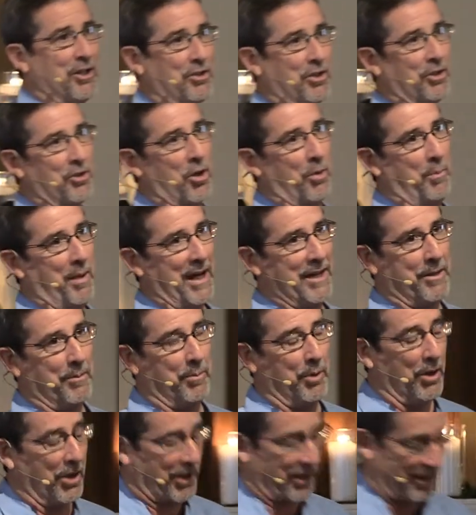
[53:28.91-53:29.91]
should go buy the
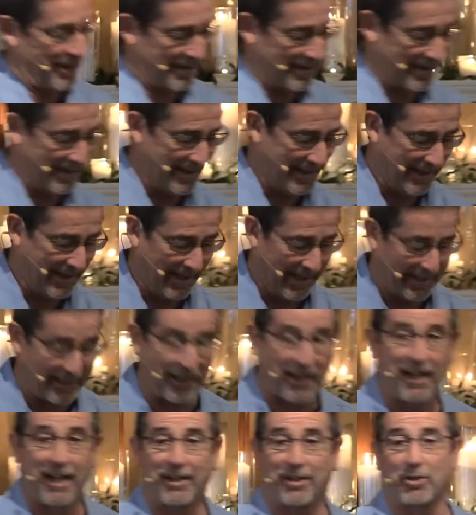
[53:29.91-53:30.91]
book.
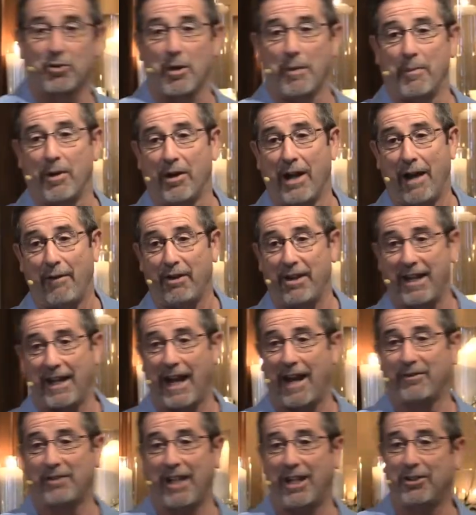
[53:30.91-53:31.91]
Because remember, everything
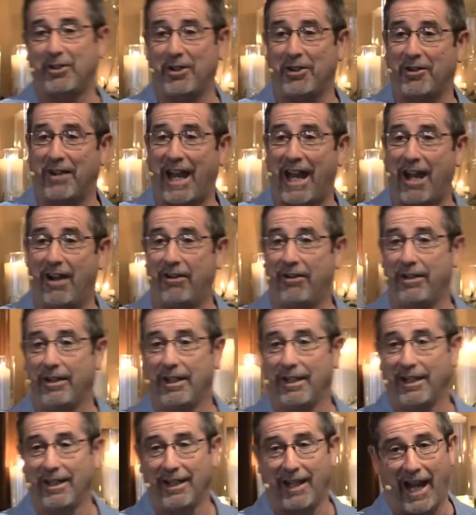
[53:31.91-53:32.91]
I've said to you now,
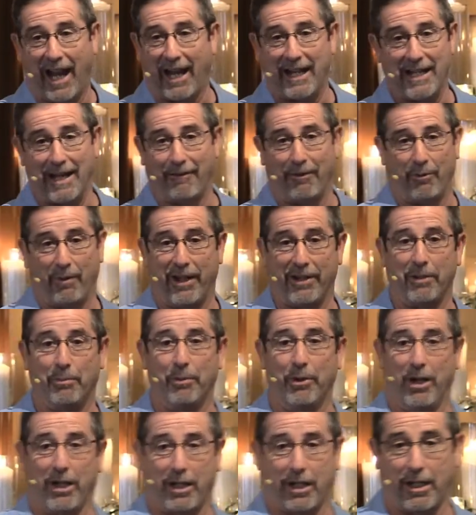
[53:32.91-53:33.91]
I had never read the
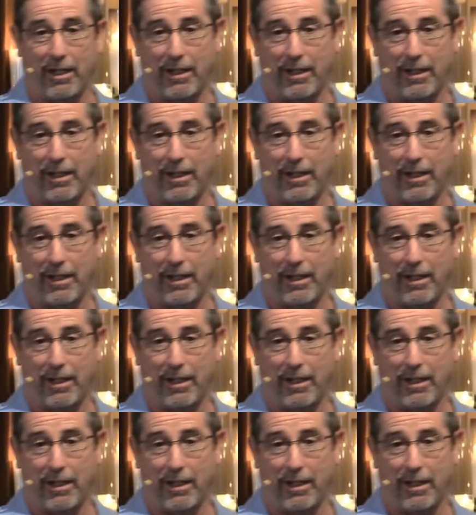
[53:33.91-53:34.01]
book.